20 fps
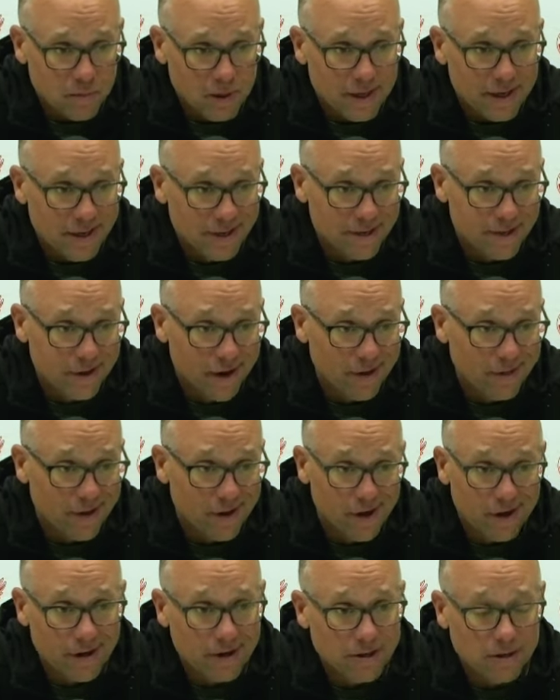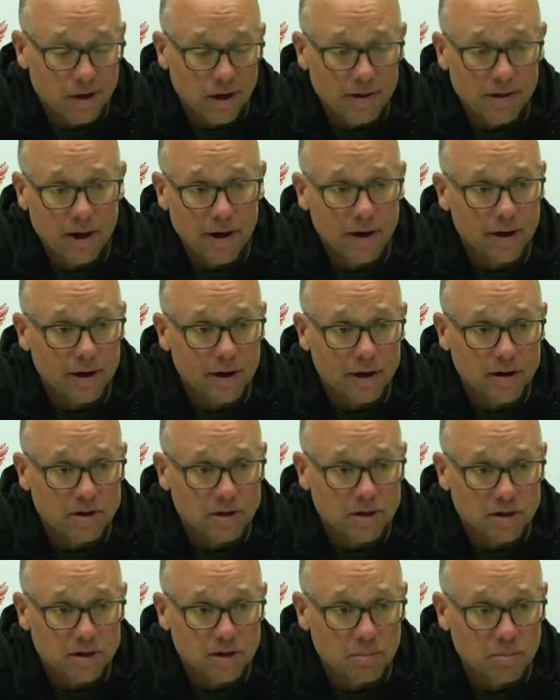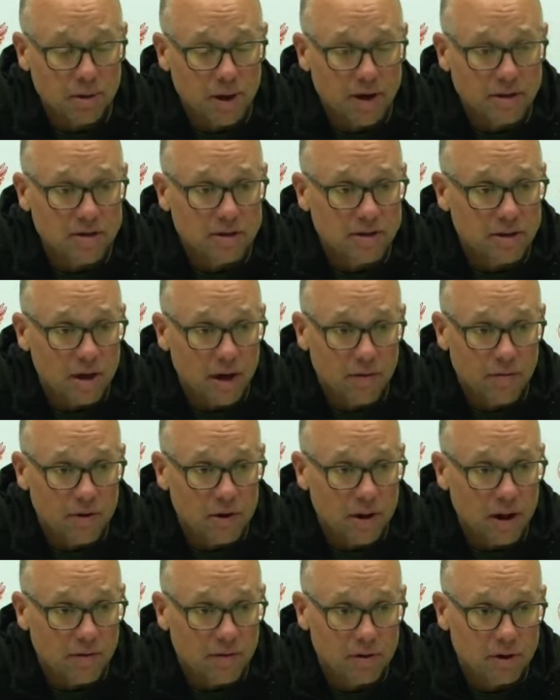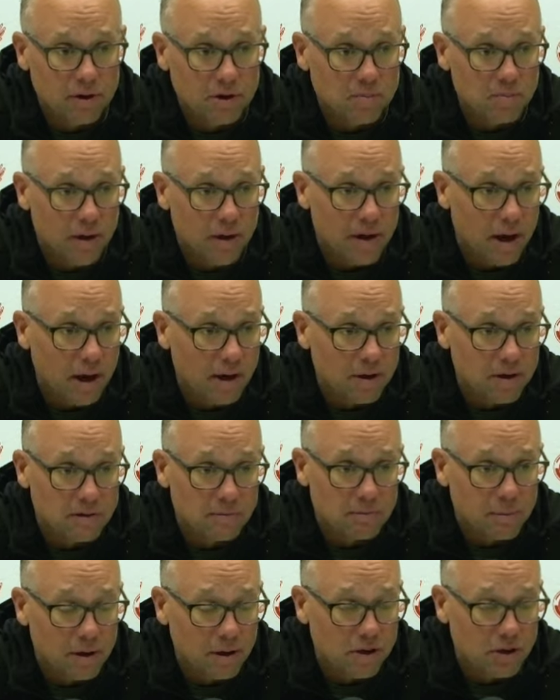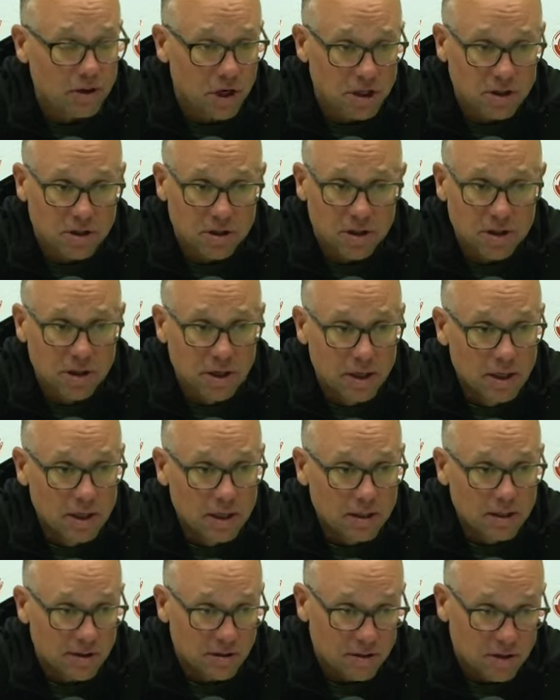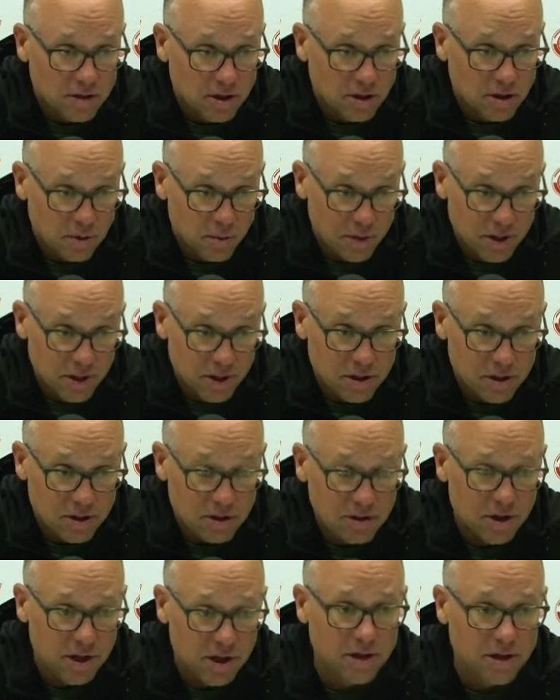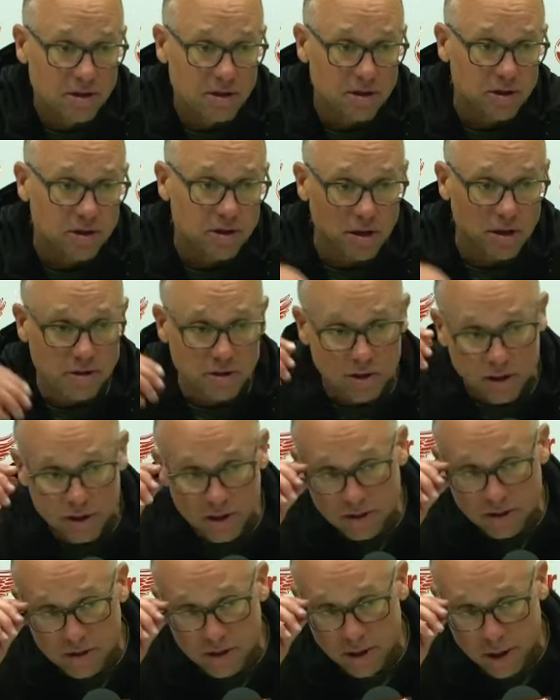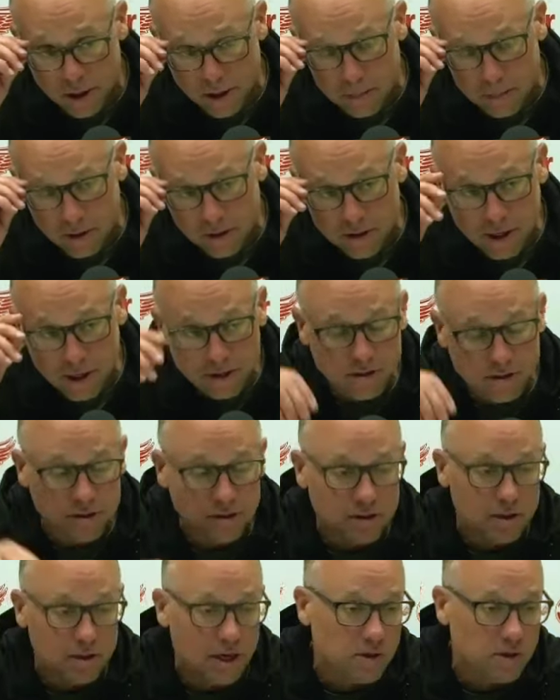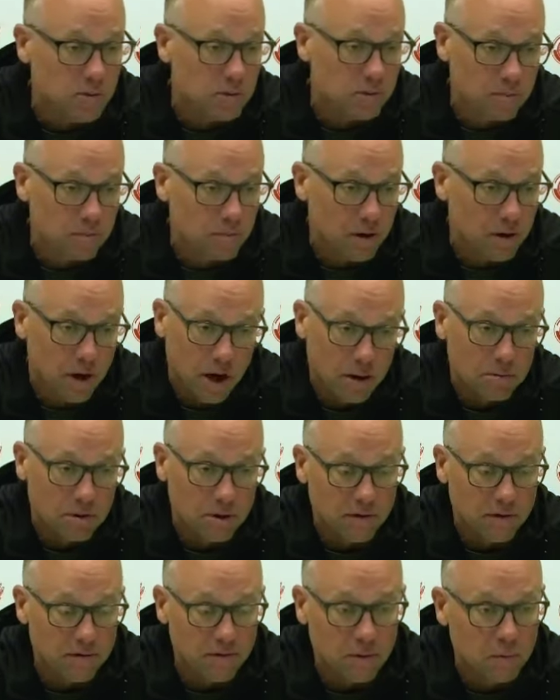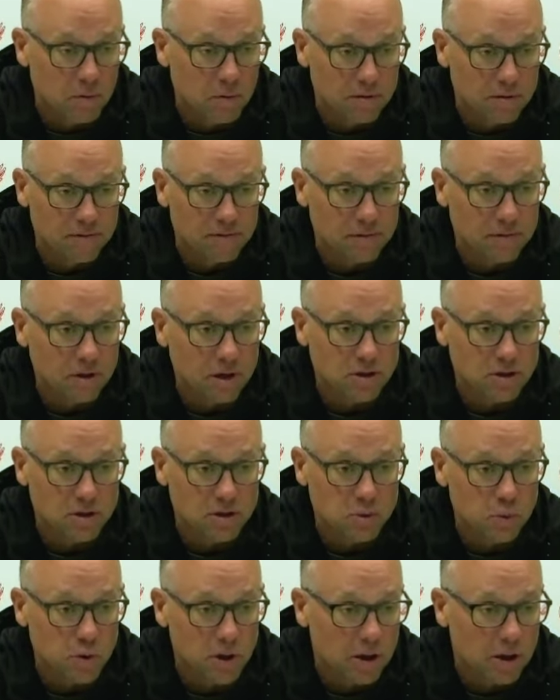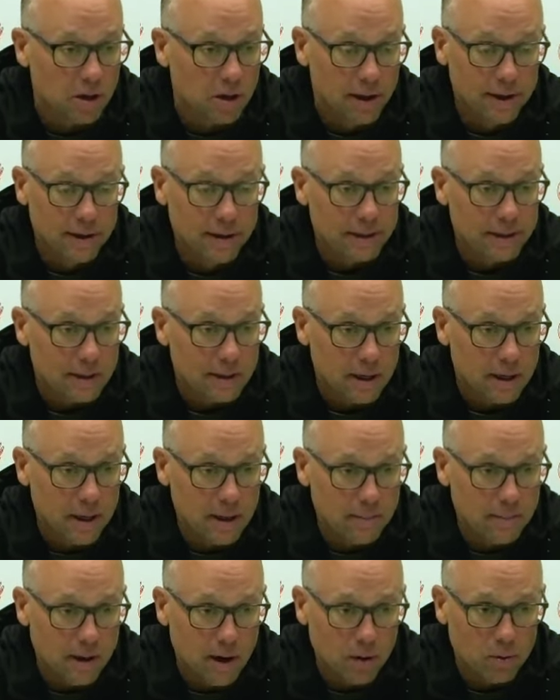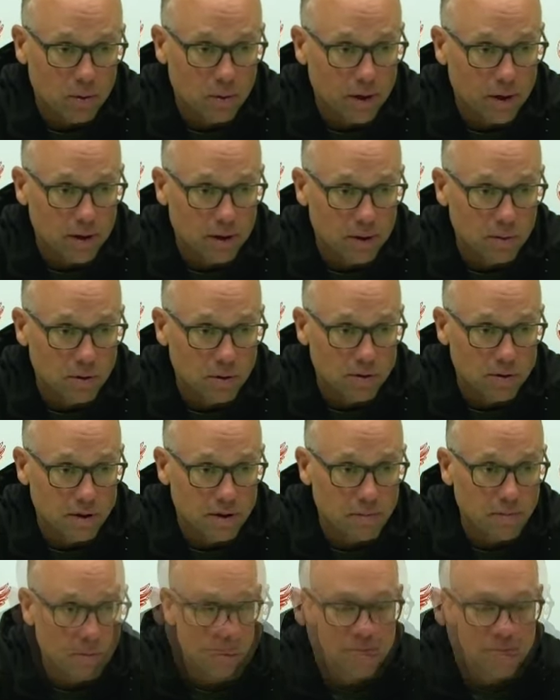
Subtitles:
he's done that. He's done that on a consistent basis at every level he's been at. He's adjusted to the situation he's in. He's adjusted his game, and he's had success. And I believe he will for us as well. How quickly, we'll see.